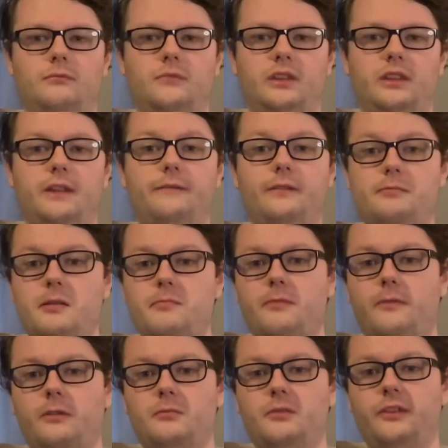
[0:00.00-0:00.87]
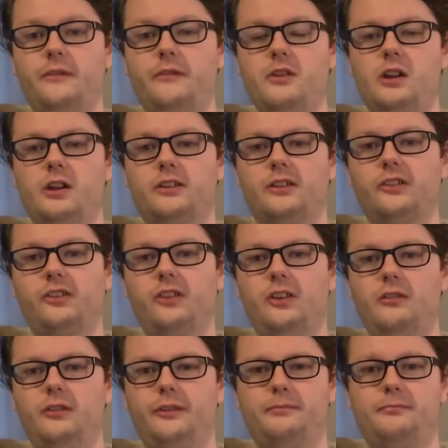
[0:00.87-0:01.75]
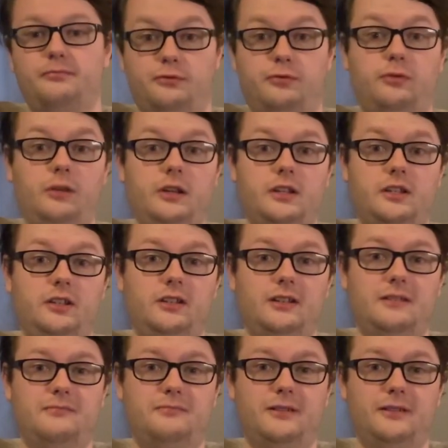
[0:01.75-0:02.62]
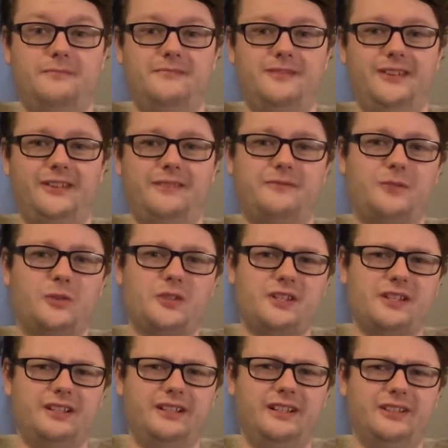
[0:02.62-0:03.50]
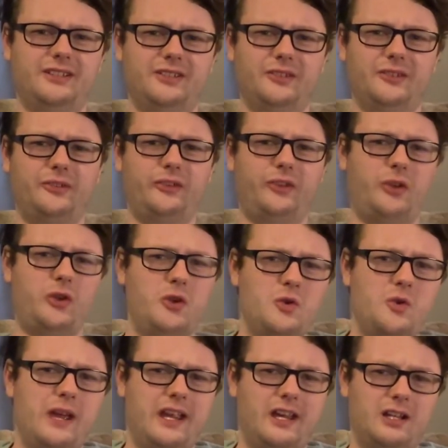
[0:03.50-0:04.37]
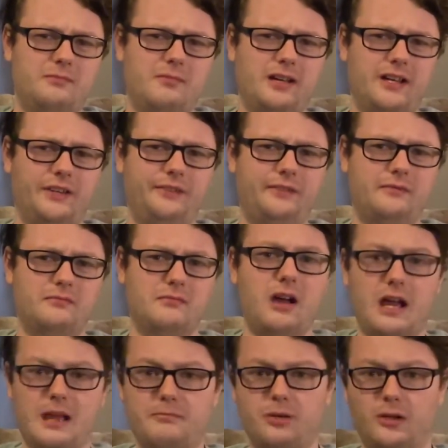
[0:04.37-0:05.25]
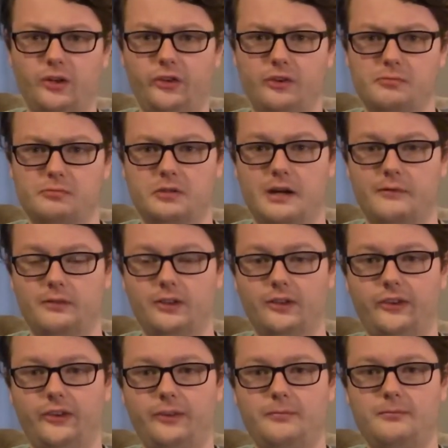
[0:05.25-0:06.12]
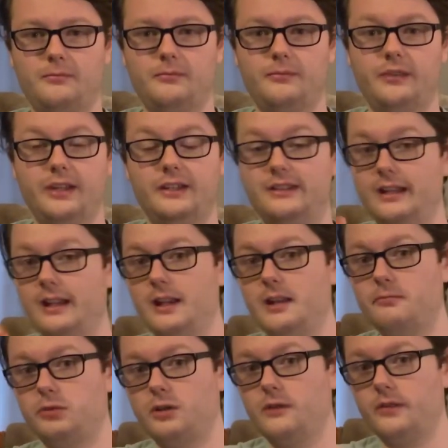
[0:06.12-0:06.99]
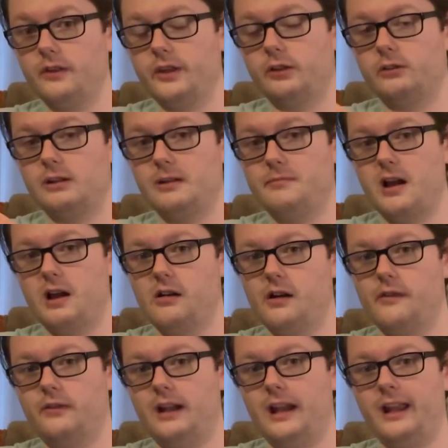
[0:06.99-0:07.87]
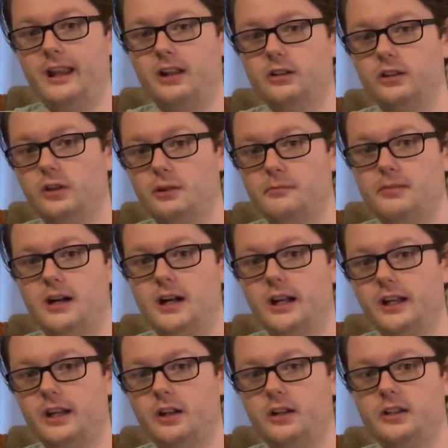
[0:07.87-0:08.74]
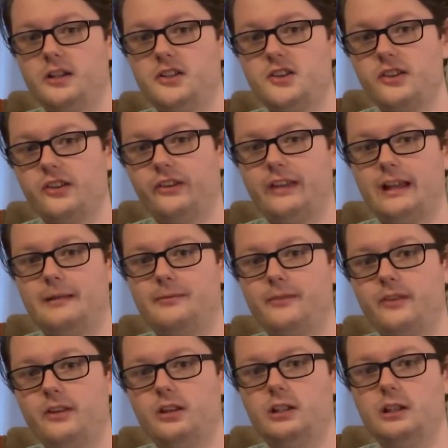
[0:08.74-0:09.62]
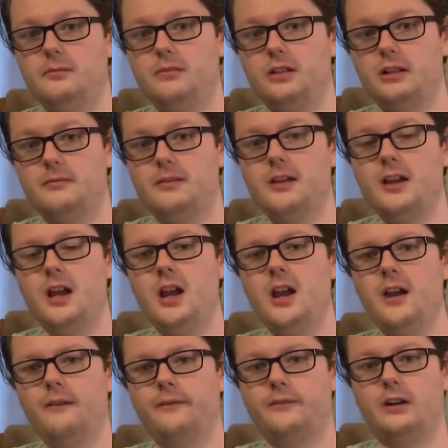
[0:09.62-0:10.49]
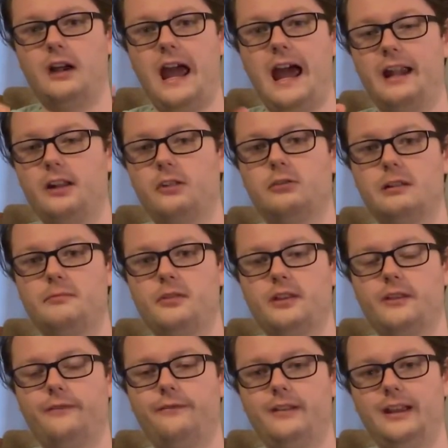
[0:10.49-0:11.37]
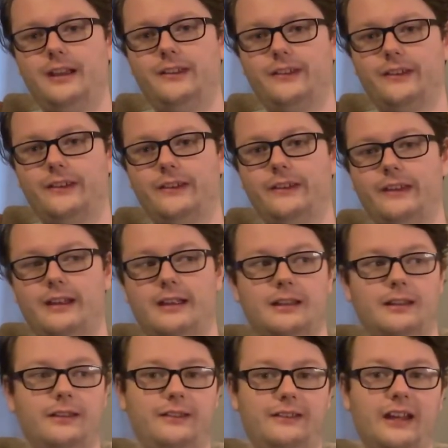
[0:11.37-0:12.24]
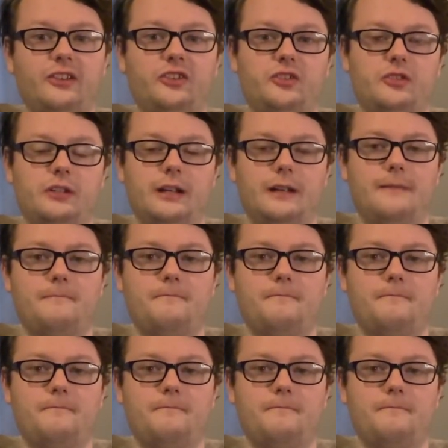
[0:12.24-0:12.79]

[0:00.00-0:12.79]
The flipping performance of the Arctic 2 is pretty good, but is unfortunately a little too handle biased for my personal preference. They did improve on the grip, however, adding a little pocket on each of the slabs of the aluminum for added grip on the faces and texturing.